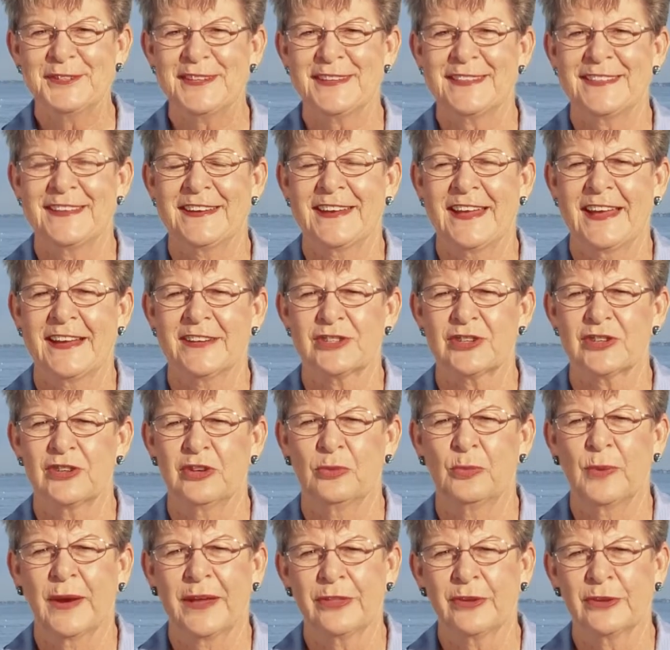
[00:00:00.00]
to the National
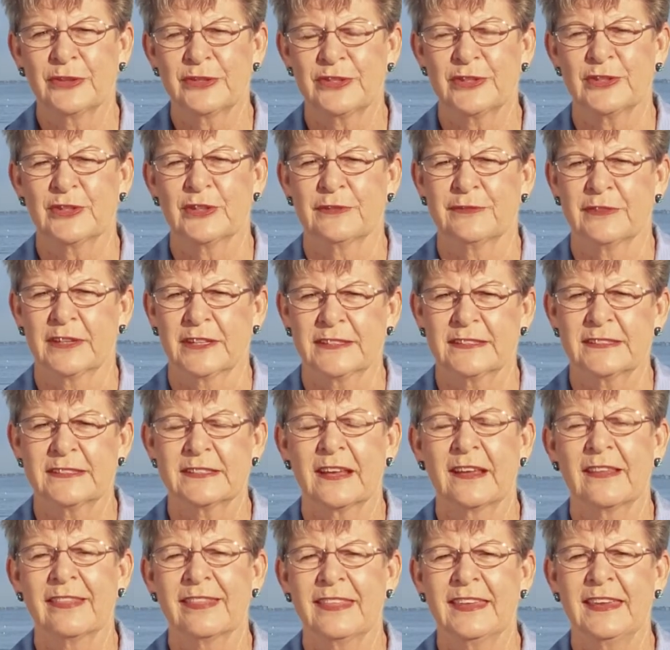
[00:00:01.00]
Weather Service,
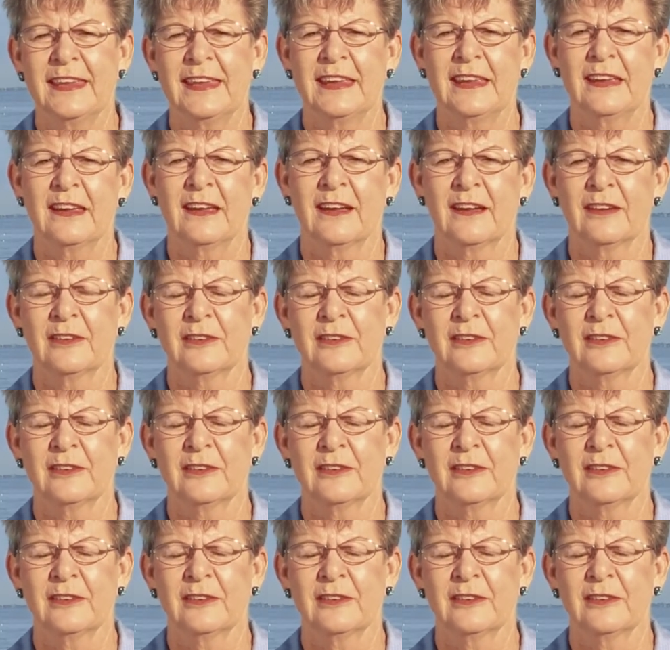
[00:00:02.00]
the